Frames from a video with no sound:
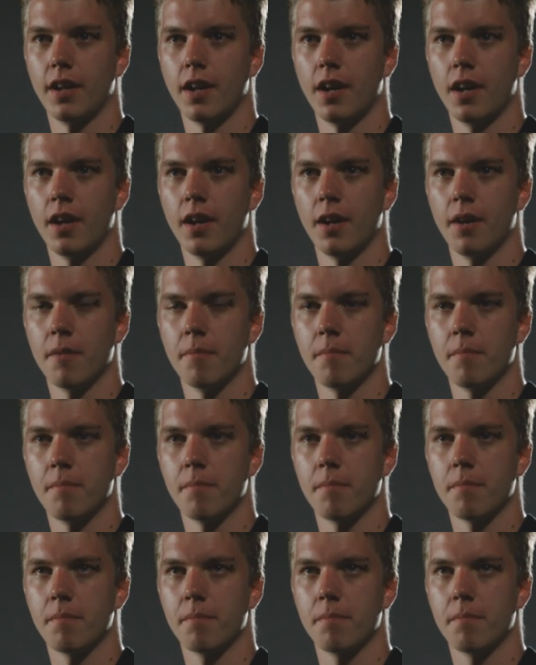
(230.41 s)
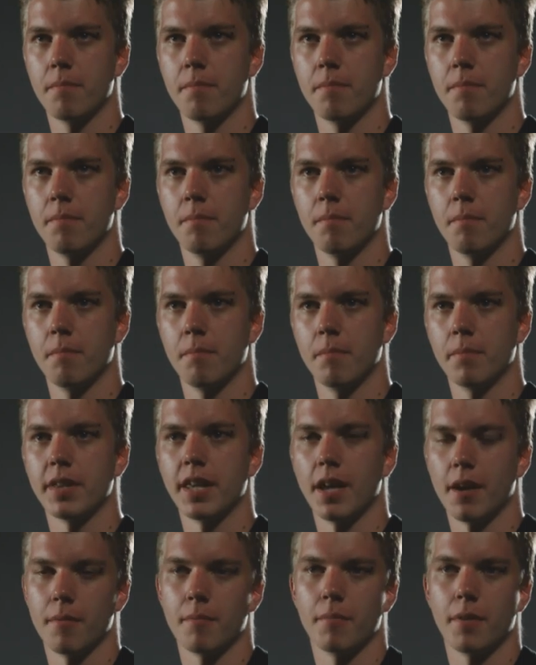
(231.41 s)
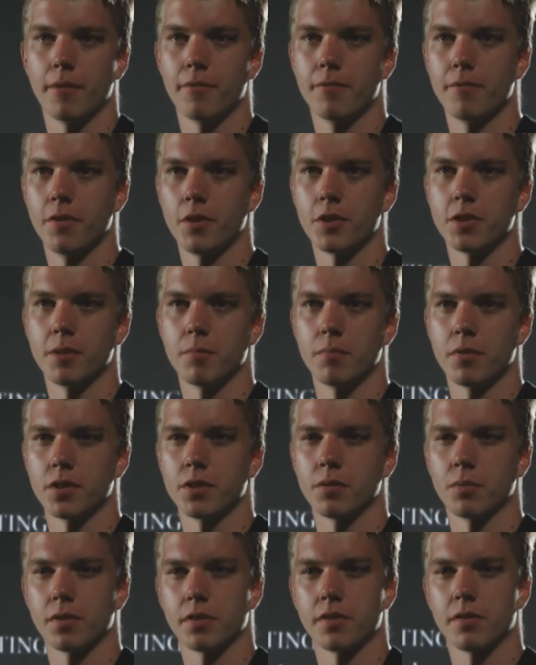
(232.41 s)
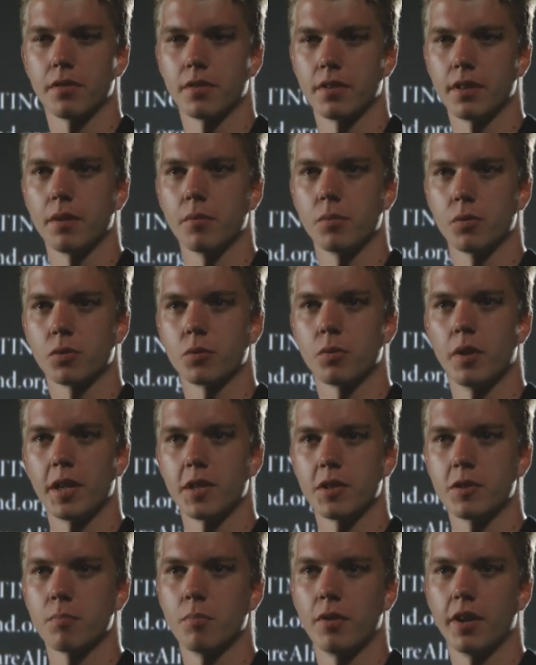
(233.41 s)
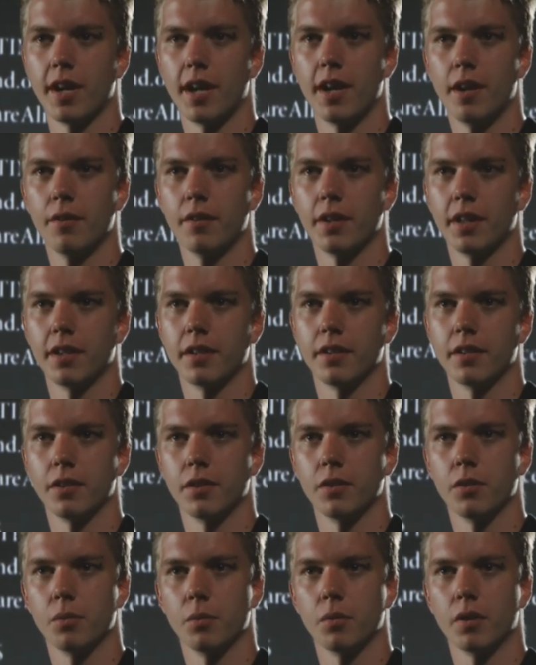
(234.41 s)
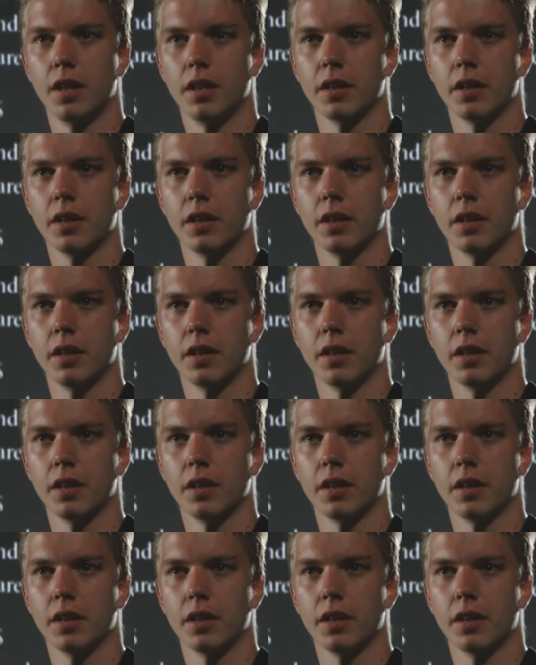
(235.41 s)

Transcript: my first impression was that it was quite spread out, and it